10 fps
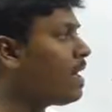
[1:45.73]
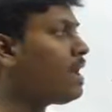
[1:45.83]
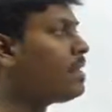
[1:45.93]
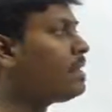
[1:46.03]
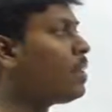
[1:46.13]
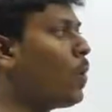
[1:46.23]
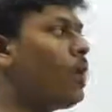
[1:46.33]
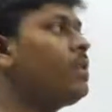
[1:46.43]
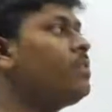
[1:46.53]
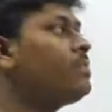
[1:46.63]
and
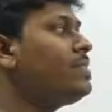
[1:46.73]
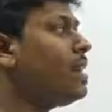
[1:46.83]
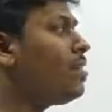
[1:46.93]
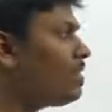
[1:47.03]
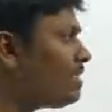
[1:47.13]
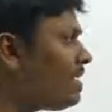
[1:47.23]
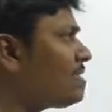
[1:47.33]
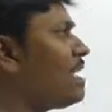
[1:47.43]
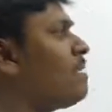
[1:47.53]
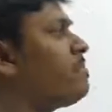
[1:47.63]
all
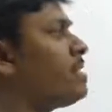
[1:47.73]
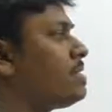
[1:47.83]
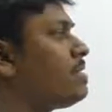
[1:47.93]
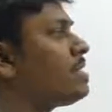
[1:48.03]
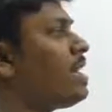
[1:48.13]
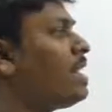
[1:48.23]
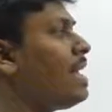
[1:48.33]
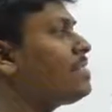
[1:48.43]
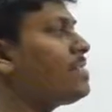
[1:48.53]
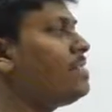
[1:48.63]
these 10 persons are
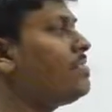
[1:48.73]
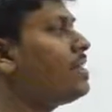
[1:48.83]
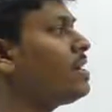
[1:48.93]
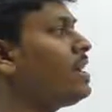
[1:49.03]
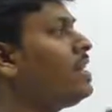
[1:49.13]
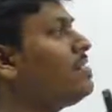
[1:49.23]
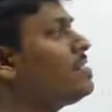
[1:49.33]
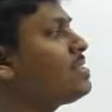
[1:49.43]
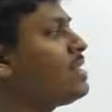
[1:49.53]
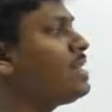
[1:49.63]
like a different color which
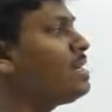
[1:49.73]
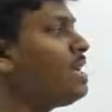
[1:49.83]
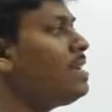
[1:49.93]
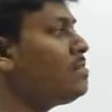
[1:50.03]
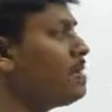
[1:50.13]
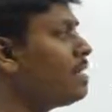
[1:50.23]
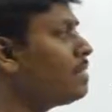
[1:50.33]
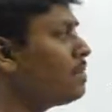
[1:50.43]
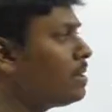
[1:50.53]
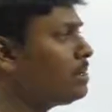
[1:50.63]
is red, green,
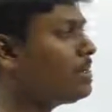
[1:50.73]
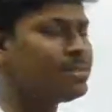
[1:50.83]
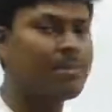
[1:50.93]
pink, purple.